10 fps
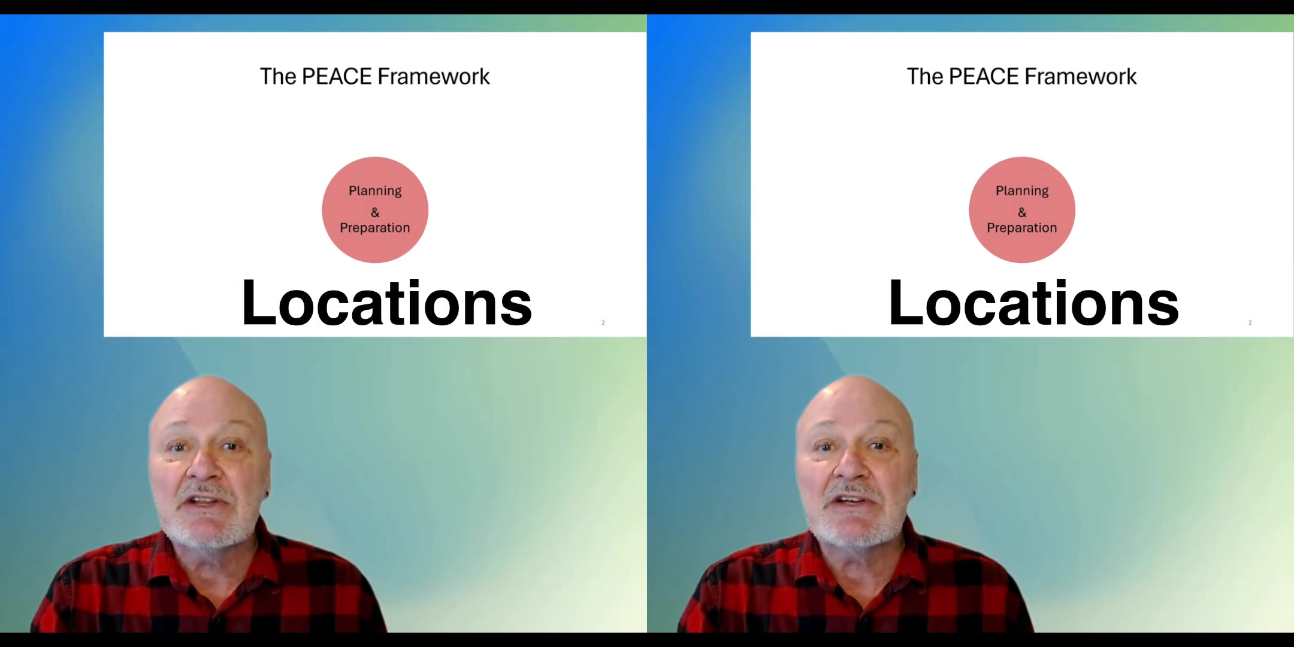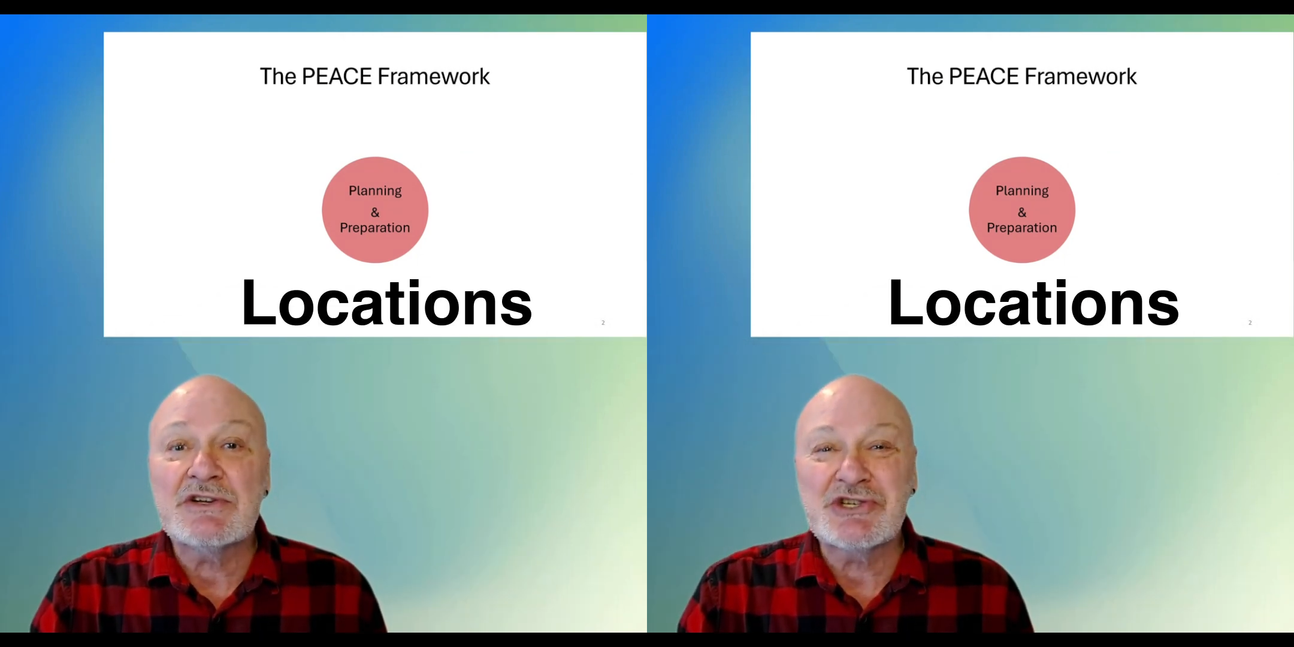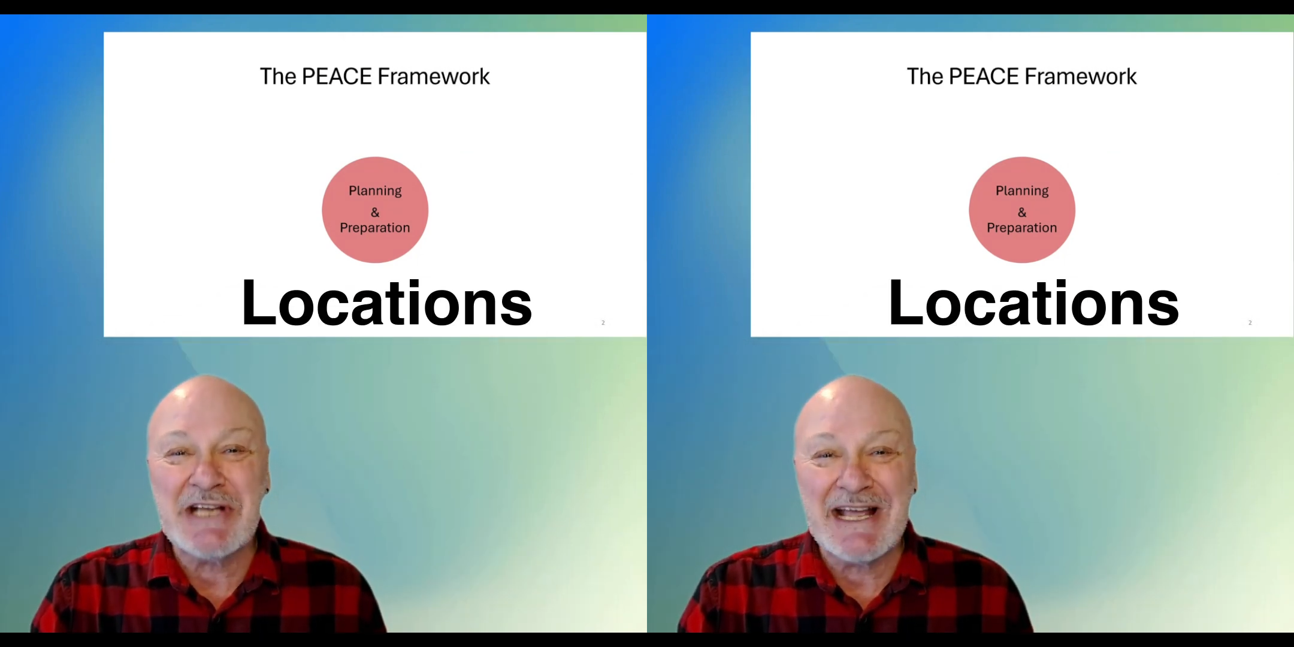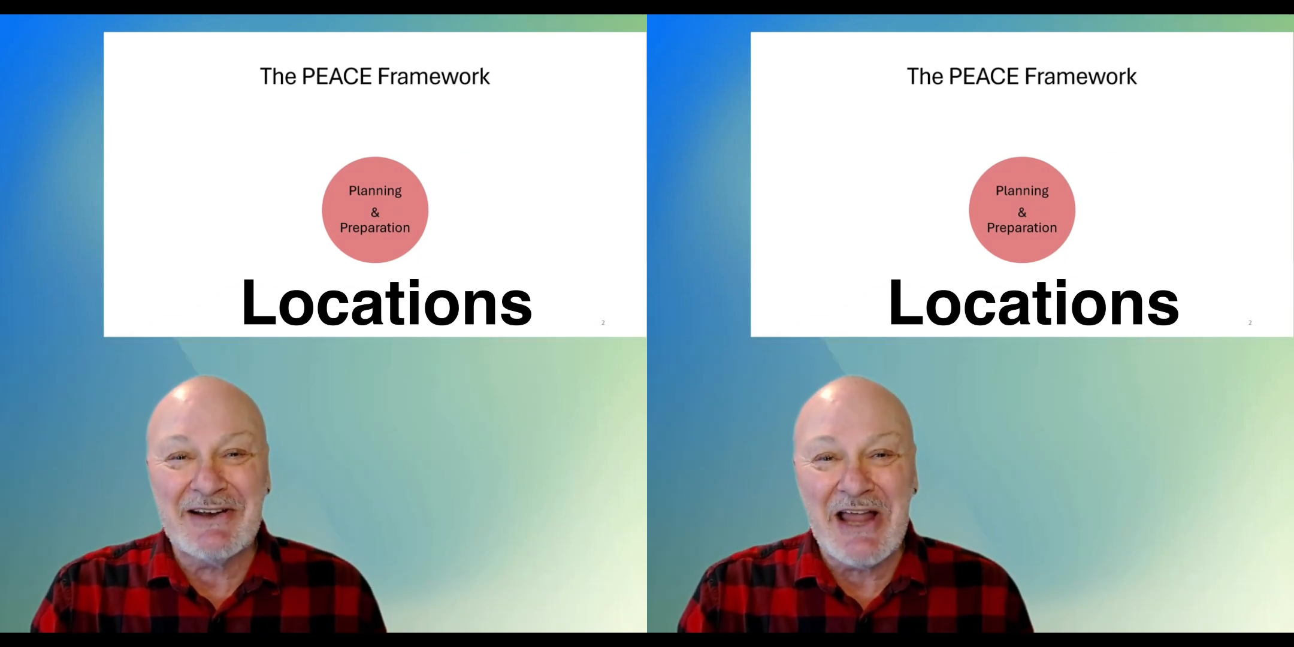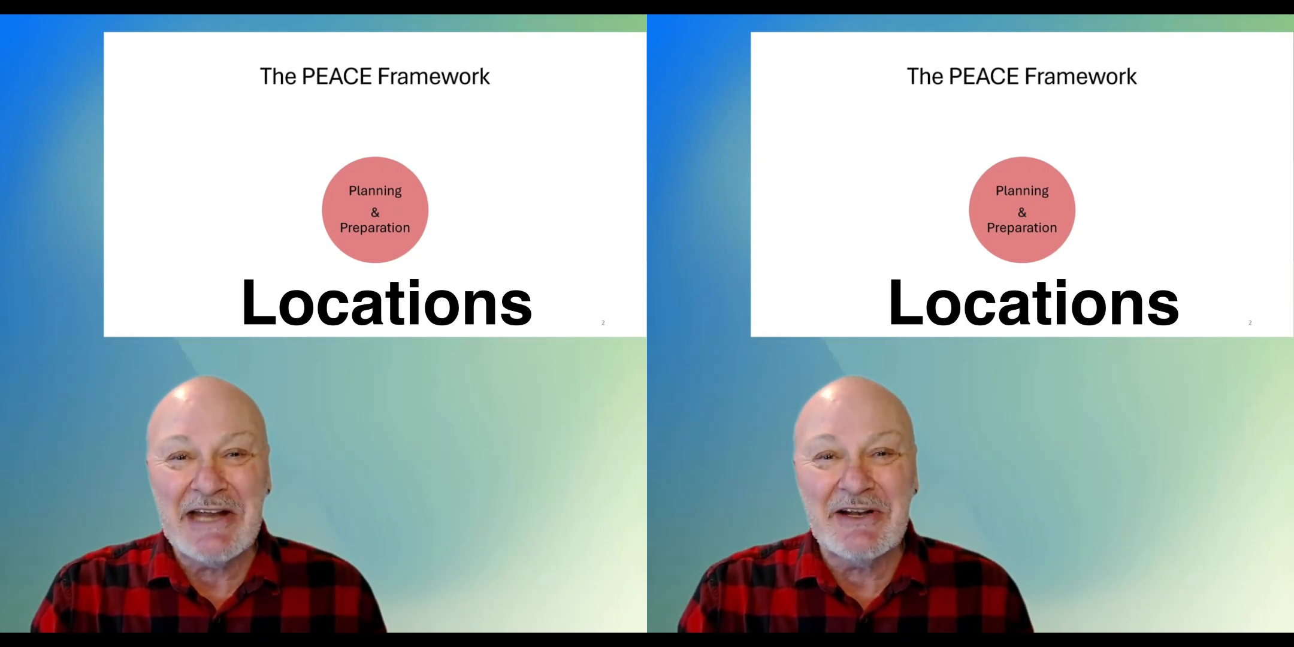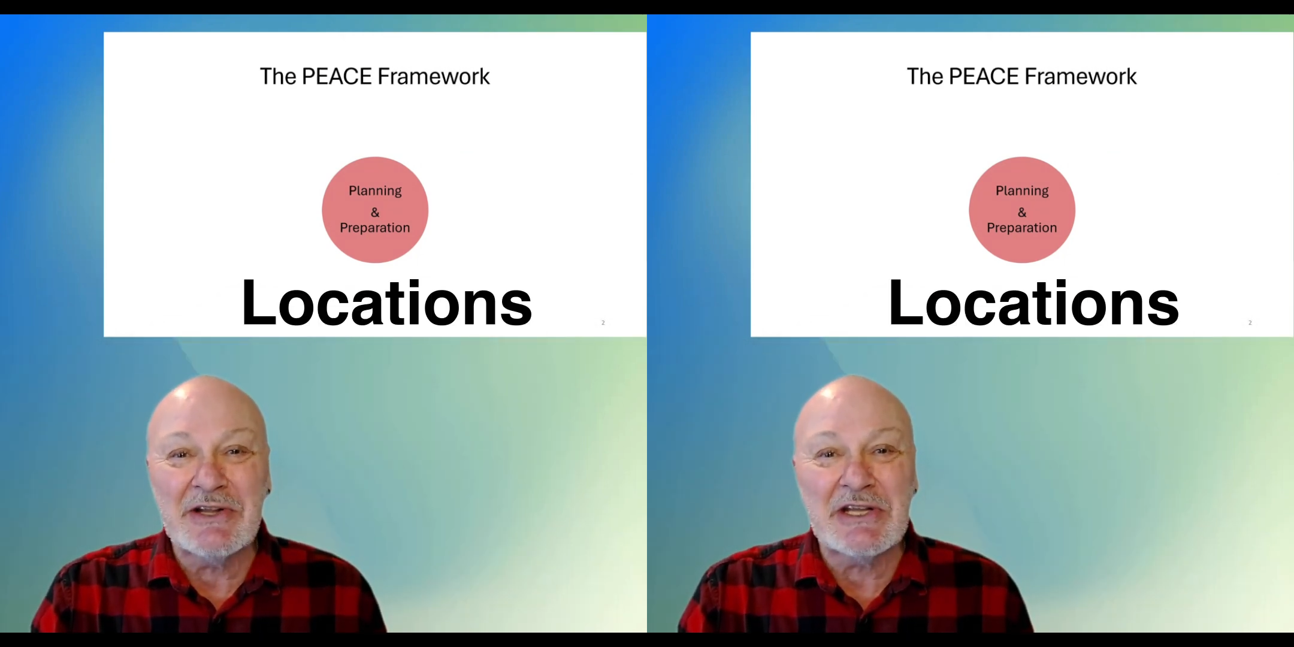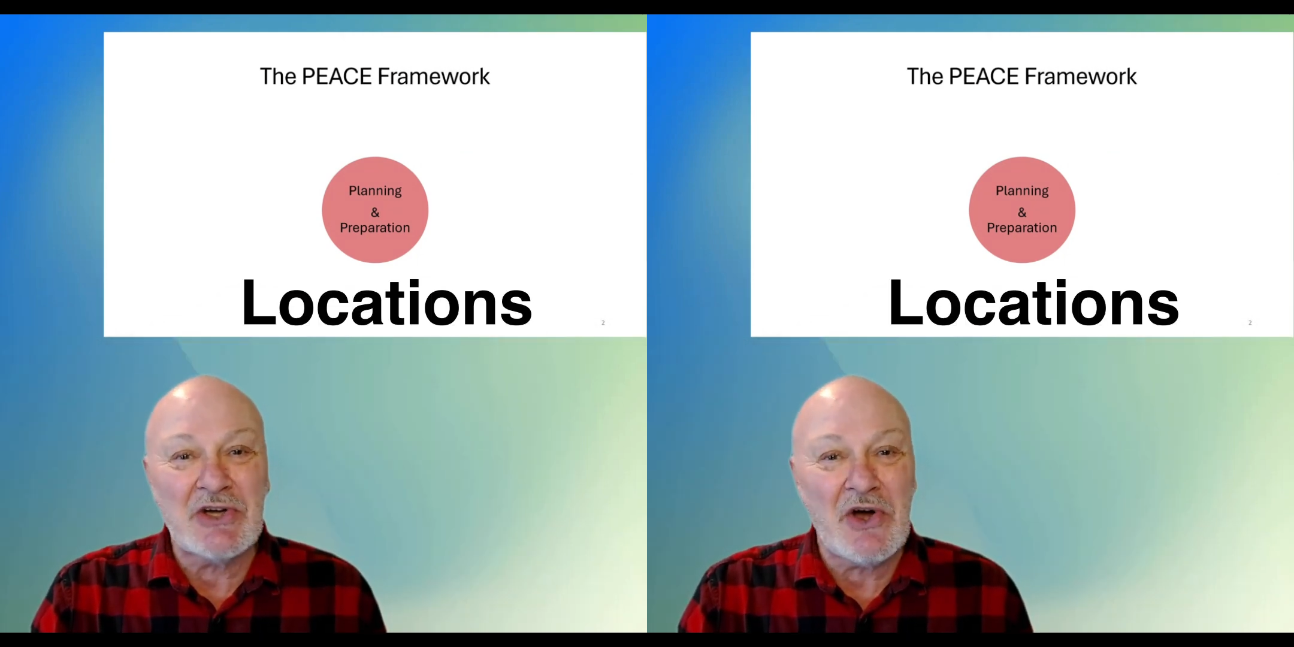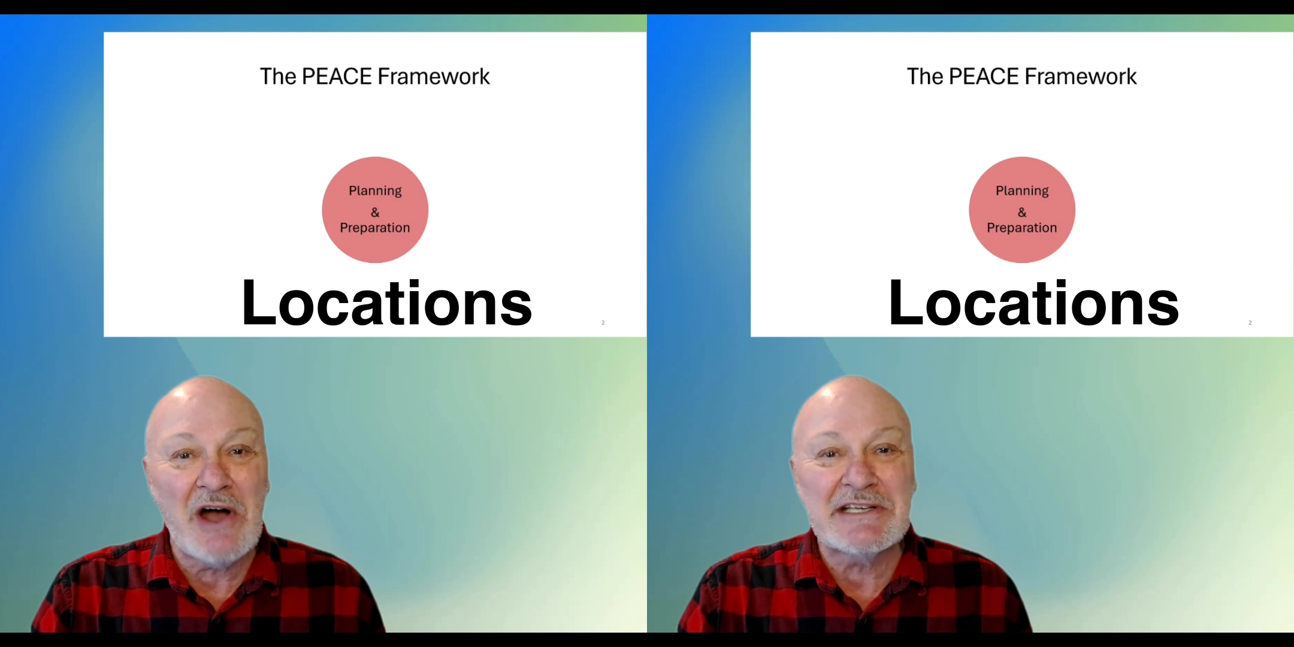that could shed light on the
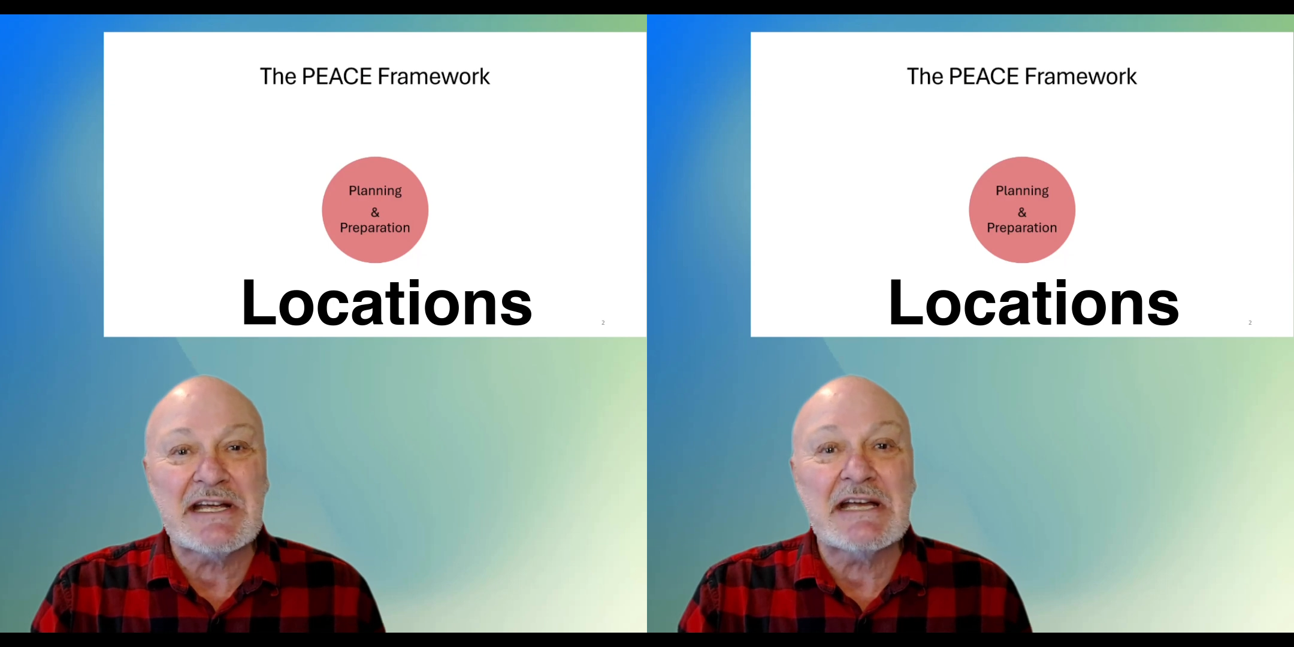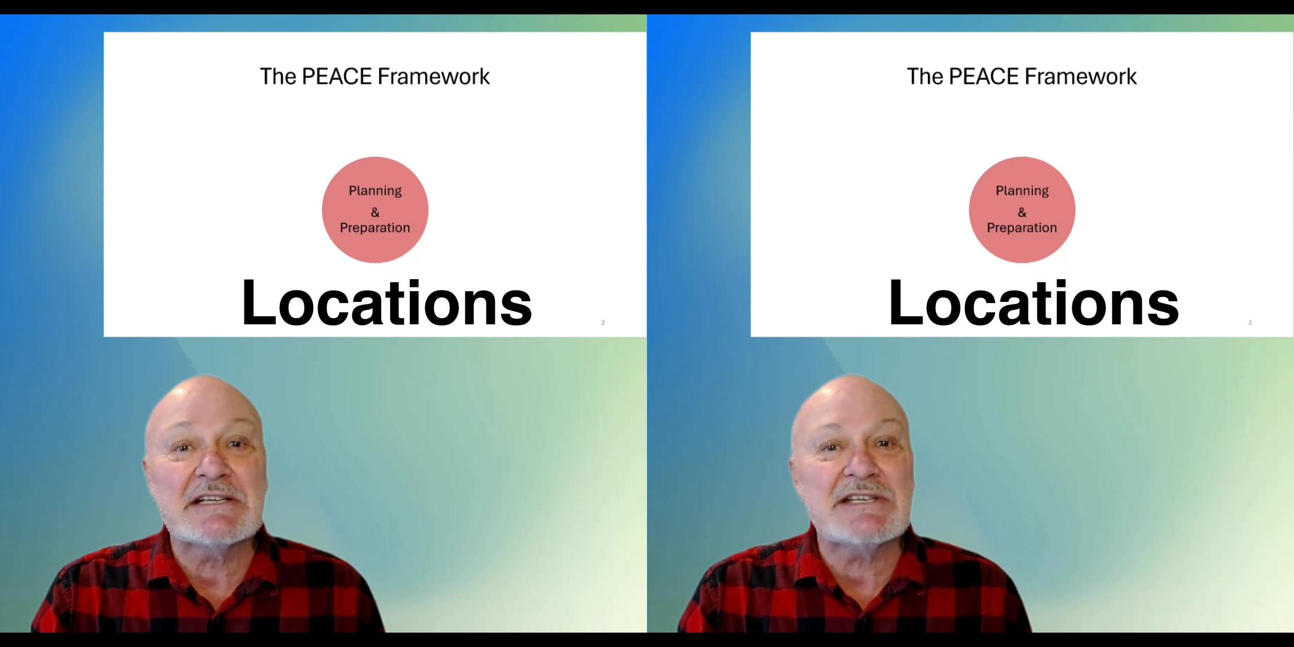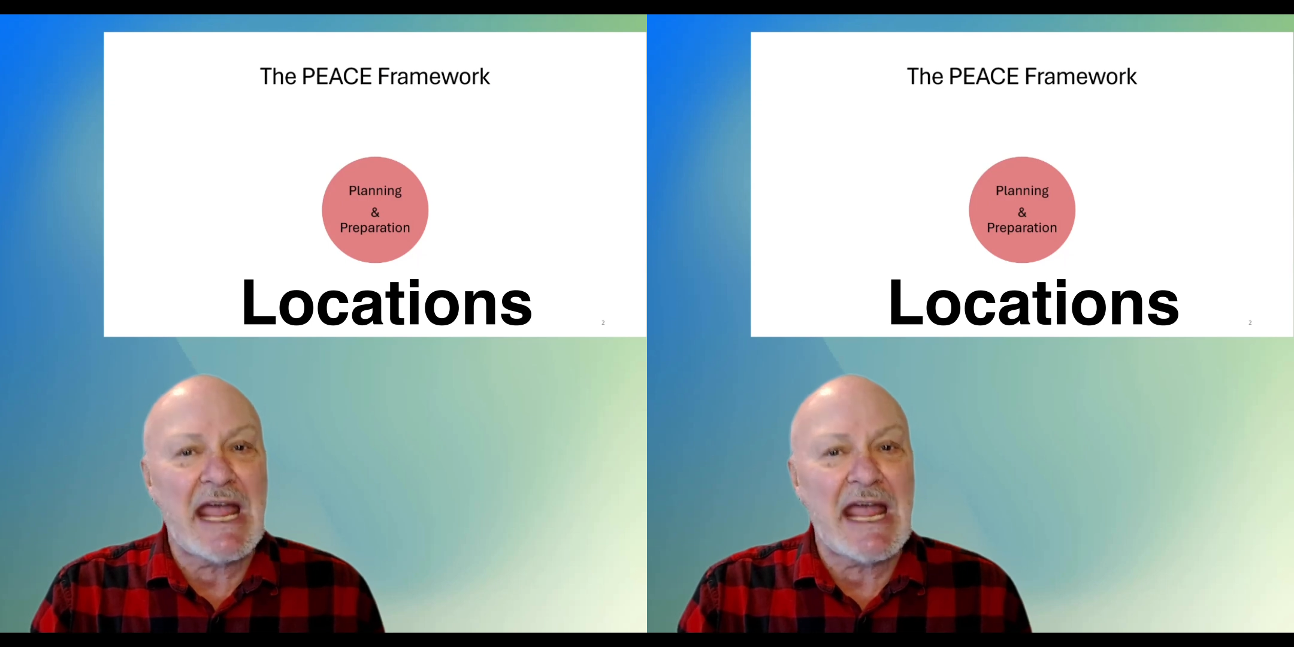context